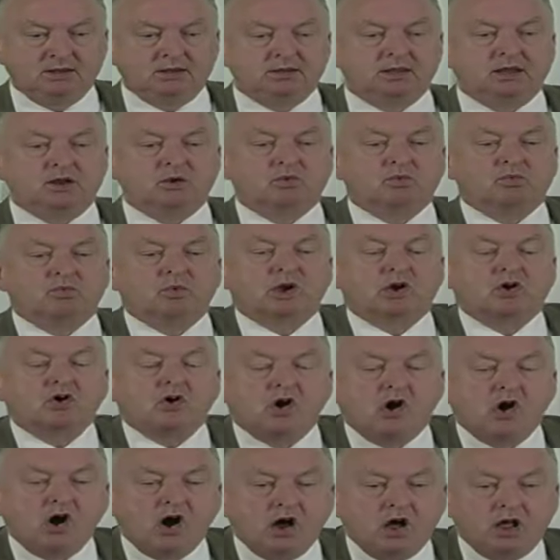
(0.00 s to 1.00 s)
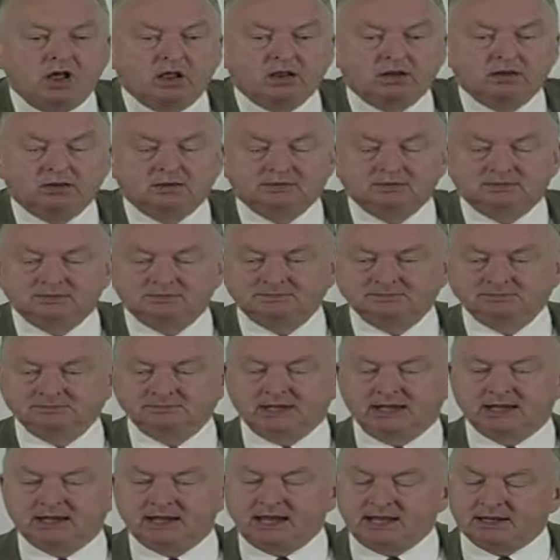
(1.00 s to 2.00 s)
They don't recall.
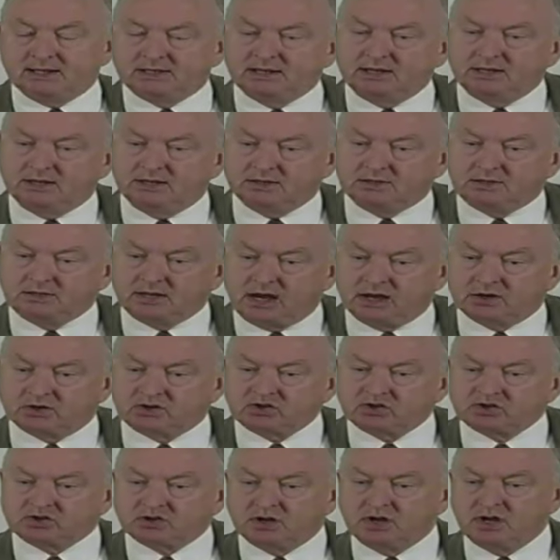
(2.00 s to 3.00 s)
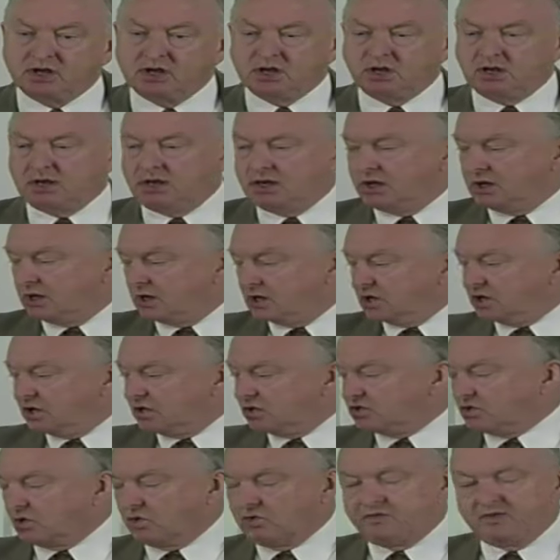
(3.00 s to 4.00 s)
They can't get in touch.
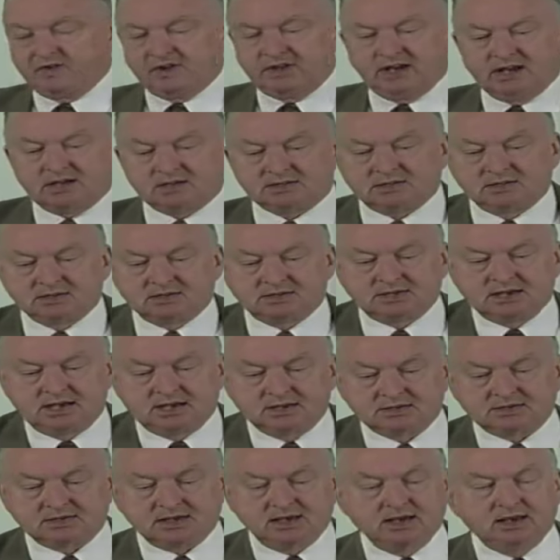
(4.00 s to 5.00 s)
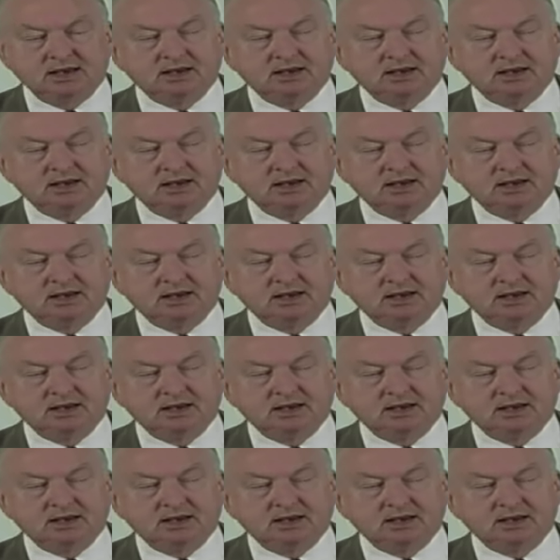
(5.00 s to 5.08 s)
So Vanessa says,